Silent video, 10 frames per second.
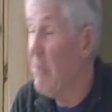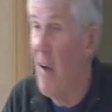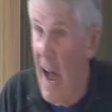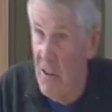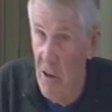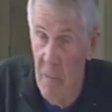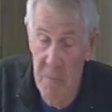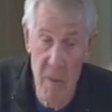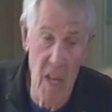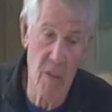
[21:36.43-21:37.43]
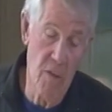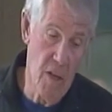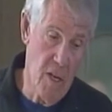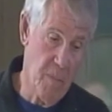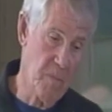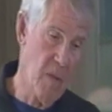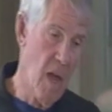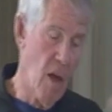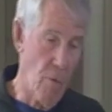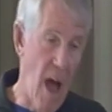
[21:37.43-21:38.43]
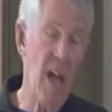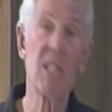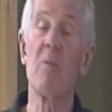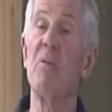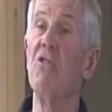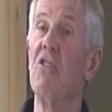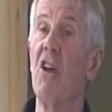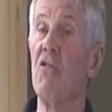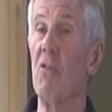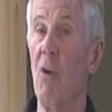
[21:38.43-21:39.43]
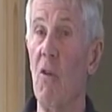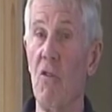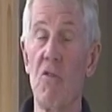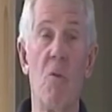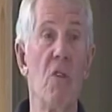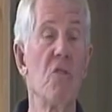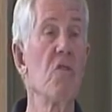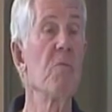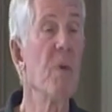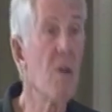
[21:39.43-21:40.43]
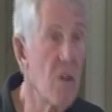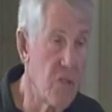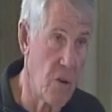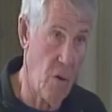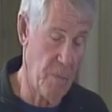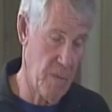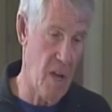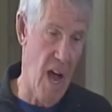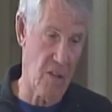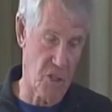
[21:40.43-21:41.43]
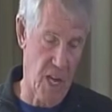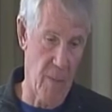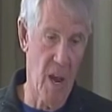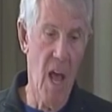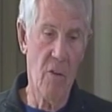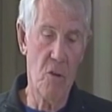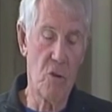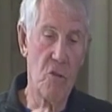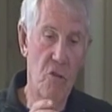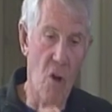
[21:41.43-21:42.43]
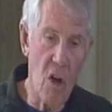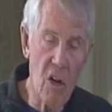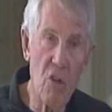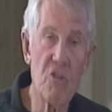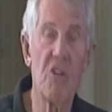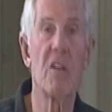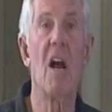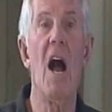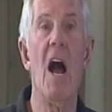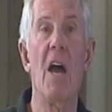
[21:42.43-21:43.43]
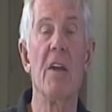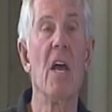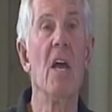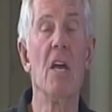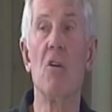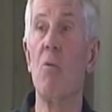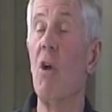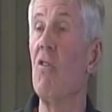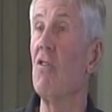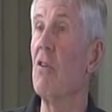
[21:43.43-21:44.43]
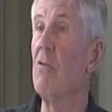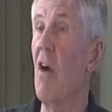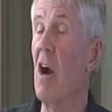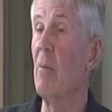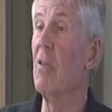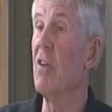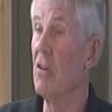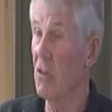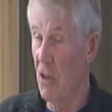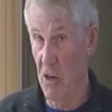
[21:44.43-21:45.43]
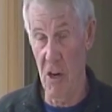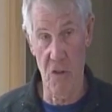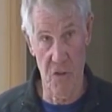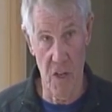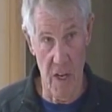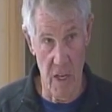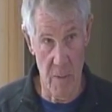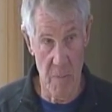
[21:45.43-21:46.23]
factor in the rise of appreciation of wilderness was the spiritual concept that you could draw closer to God in a wilderness environment than you could in a city.